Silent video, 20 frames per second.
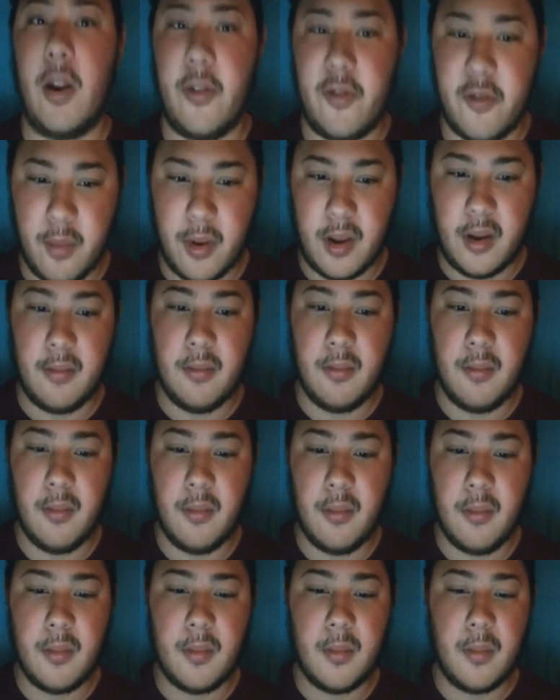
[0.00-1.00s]
from me,
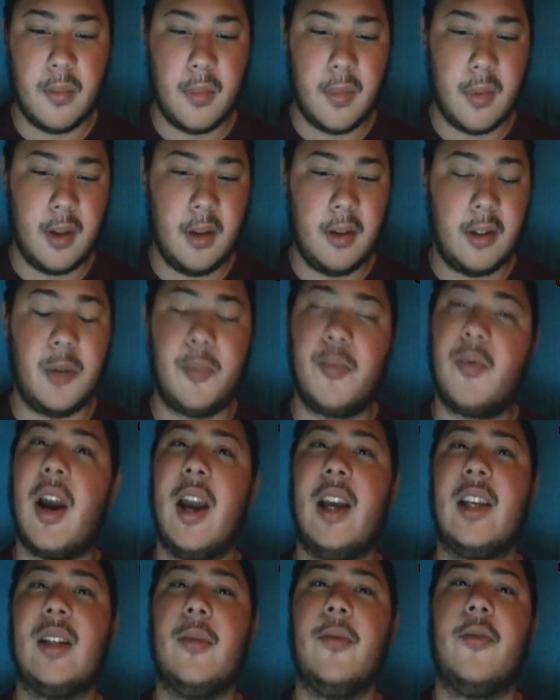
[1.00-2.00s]
to
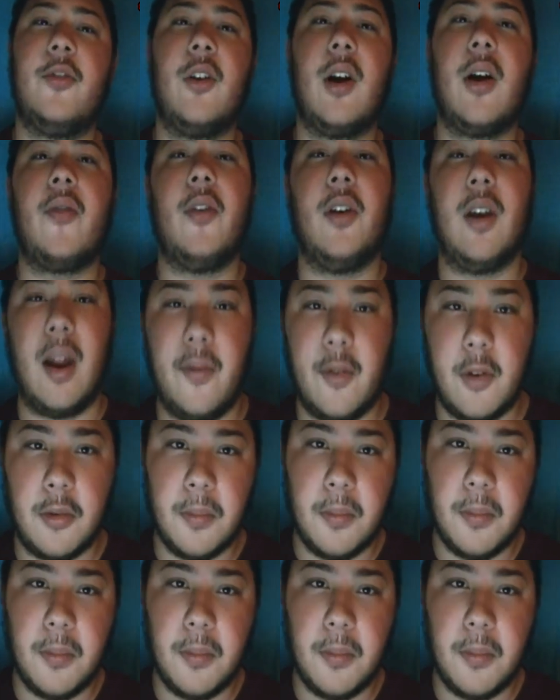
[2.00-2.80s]
praise him forever and ever.